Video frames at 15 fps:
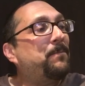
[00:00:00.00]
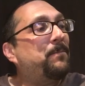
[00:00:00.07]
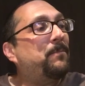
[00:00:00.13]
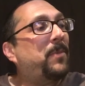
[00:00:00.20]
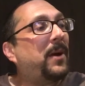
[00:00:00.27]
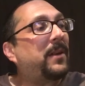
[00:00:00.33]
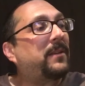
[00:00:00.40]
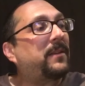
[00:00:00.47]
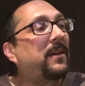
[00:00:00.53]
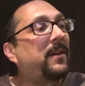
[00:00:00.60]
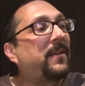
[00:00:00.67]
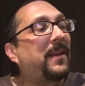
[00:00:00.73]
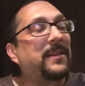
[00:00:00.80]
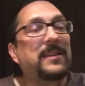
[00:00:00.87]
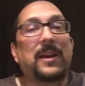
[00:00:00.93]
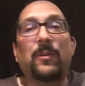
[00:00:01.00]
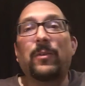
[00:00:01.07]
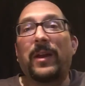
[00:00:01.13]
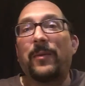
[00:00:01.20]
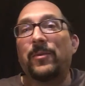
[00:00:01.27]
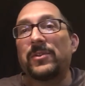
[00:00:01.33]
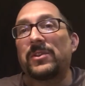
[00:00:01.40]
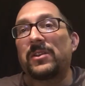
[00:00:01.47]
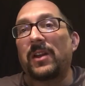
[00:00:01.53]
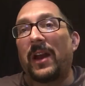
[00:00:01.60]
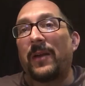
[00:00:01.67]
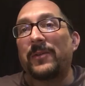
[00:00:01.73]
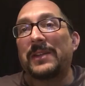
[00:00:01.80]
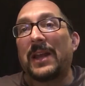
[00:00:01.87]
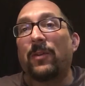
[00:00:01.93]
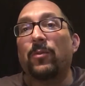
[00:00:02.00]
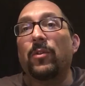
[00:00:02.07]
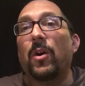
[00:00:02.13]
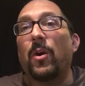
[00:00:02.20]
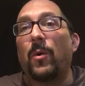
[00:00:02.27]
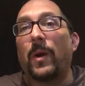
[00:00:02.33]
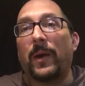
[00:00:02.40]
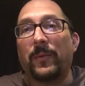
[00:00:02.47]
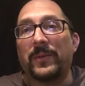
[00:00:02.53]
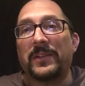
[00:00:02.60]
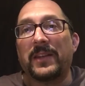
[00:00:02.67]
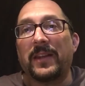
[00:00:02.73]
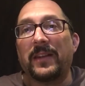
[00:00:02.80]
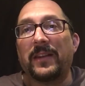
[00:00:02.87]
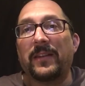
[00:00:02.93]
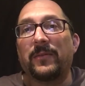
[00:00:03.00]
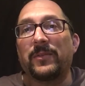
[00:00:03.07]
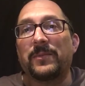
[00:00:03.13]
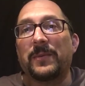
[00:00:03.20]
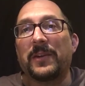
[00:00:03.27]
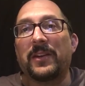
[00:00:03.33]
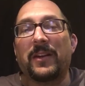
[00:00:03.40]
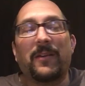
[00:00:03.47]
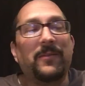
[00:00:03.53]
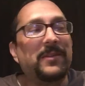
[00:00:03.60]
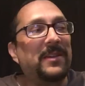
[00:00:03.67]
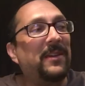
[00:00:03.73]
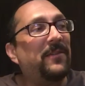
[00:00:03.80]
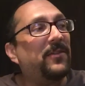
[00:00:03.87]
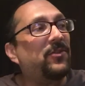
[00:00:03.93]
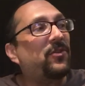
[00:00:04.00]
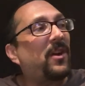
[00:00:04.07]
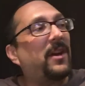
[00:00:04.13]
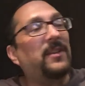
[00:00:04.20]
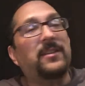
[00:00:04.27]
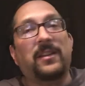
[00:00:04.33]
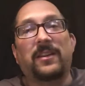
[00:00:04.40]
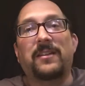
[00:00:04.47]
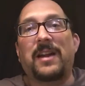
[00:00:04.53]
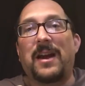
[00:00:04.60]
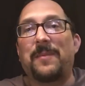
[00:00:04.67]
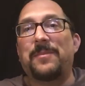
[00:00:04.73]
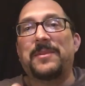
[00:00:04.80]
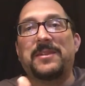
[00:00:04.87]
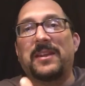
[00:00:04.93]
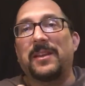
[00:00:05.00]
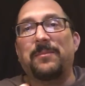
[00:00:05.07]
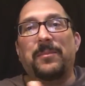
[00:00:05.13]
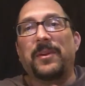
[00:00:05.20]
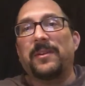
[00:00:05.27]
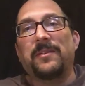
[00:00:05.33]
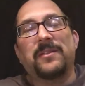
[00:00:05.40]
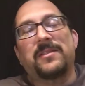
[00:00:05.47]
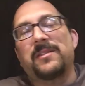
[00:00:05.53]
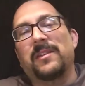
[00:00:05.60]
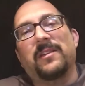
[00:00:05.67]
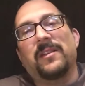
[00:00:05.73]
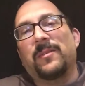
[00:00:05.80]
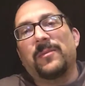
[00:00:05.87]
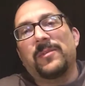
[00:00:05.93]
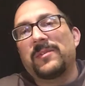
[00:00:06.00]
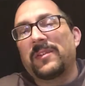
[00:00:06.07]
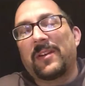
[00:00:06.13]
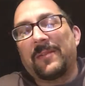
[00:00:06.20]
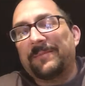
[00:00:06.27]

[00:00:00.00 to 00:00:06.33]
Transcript: But that's how it was. How low I was hitting was because I was even trying to compensate, but still it was.